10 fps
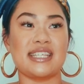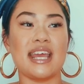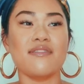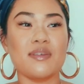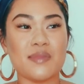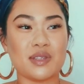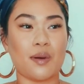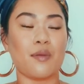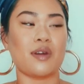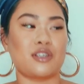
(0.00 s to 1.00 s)
saved them into
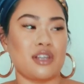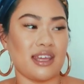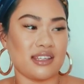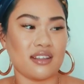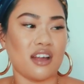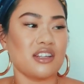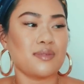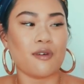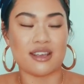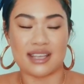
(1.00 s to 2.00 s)
my wish list. I
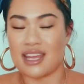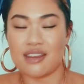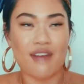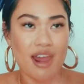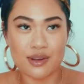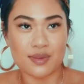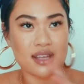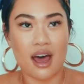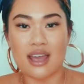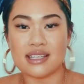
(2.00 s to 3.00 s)
just press any random
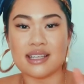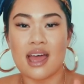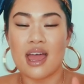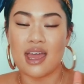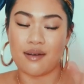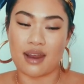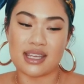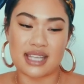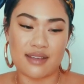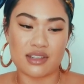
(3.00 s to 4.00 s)
size and I
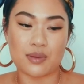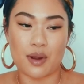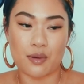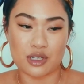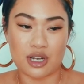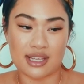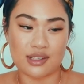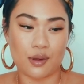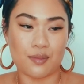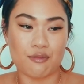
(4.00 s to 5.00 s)
save it to my wish
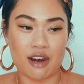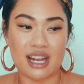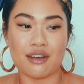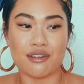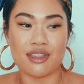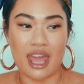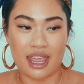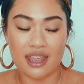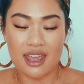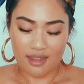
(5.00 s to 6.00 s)
list on Pretty Little
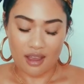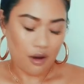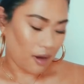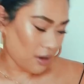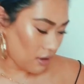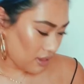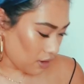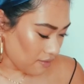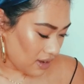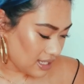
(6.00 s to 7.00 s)
Thing. Oh, I got the
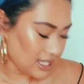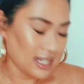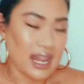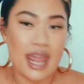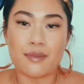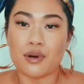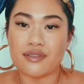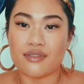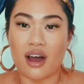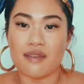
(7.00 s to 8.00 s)
Converse in
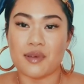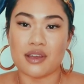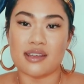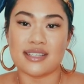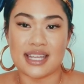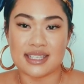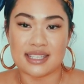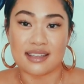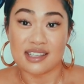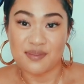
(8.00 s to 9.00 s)
8.5 because that's
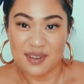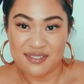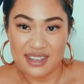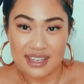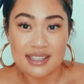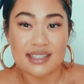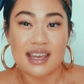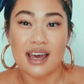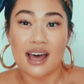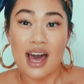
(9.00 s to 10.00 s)
the size of my feet.
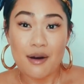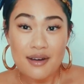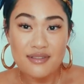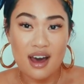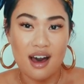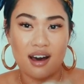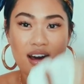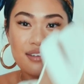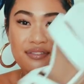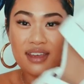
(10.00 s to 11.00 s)
However,
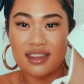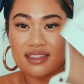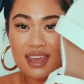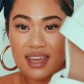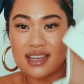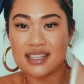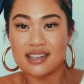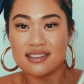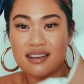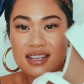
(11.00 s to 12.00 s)
I fit in these
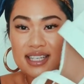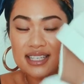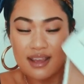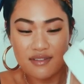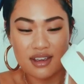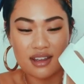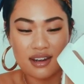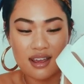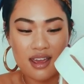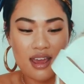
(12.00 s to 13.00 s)
in a size
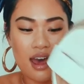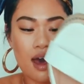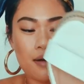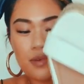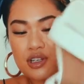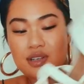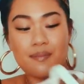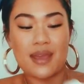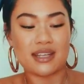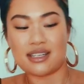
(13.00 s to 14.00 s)
7, um, which
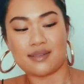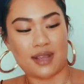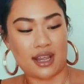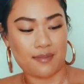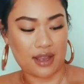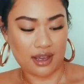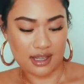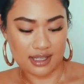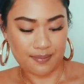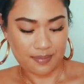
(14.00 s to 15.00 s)
amazes me
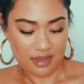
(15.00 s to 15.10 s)
because